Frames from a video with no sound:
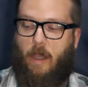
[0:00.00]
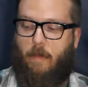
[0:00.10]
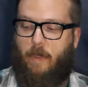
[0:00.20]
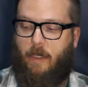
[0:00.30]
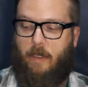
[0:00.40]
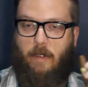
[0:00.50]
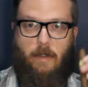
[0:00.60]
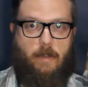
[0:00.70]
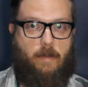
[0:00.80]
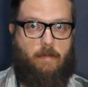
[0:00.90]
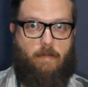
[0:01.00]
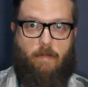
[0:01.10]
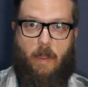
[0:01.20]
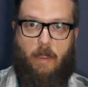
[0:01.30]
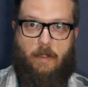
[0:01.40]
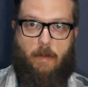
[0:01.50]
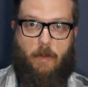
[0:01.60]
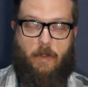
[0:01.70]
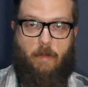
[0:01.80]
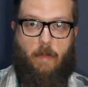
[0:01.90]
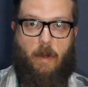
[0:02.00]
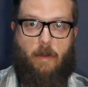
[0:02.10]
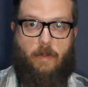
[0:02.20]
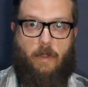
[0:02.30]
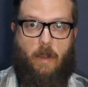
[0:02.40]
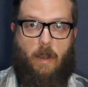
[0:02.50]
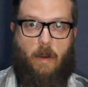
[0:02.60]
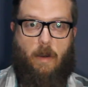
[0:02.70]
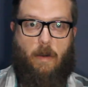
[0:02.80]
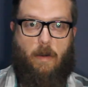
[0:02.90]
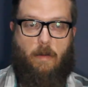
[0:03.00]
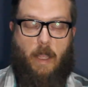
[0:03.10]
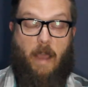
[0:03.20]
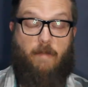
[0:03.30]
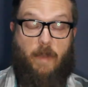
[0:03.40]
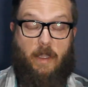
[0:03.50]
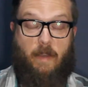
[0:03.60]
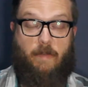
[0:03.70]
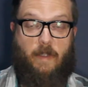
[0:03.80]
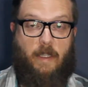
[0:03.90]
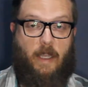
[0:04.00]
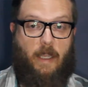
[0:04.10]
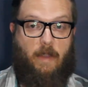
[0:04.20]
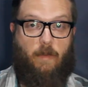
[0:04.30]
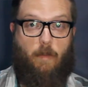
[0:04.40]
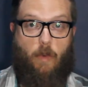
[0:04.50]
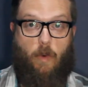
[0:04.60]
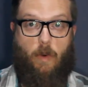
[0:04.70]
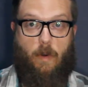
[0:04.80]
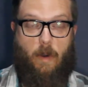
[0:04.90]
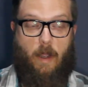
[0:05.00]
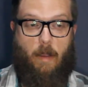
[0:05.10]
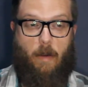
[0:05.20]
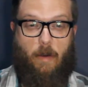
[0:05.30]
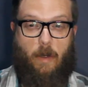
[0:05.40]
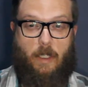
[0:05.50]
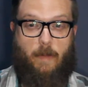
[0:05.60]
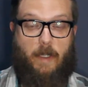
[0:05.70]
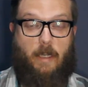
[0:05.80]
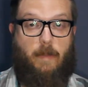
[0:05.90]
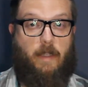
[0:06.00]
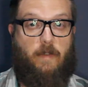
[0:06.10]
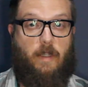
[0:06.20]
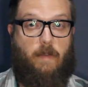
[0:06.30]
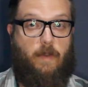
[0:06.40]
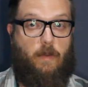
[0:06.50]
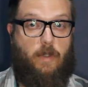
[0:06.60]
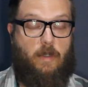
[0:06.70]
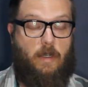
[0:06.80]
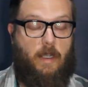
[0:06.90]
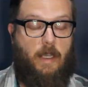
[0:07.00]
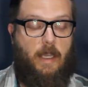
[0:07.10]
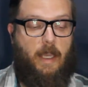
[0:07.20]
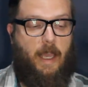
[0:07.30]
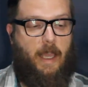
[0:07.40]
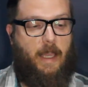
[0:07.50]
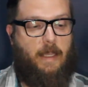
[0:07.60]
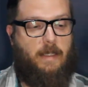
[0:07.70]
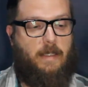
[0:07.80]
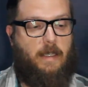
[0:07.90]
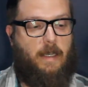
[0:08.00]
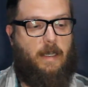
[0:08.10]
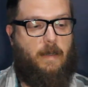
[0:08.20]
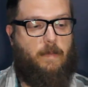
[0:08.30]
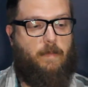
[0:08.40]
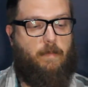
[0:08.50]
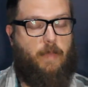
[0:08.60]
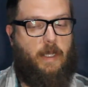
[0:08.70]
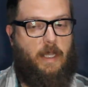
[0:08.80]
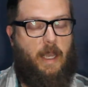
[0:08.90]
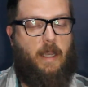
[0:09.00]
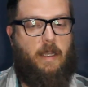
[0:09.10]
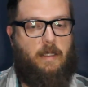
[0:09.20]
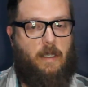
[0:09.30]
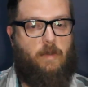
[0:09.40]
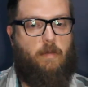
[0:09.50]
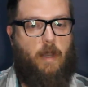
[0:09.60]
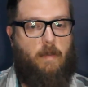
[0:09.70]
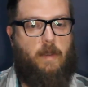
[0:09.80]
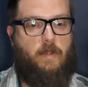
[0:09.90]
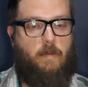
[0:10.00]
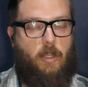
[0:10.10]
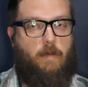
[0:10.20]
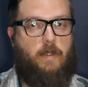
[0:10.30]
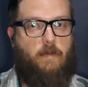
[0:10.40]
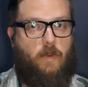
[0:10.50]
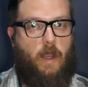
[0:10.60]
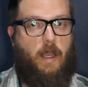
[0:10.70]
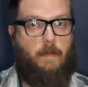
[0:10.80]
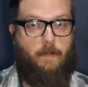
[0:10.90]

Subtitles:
because some of those embargoes have been lifted, and even more are expected to be lifted in the future. And but yeah, it does remind me of some Cubans I've tried,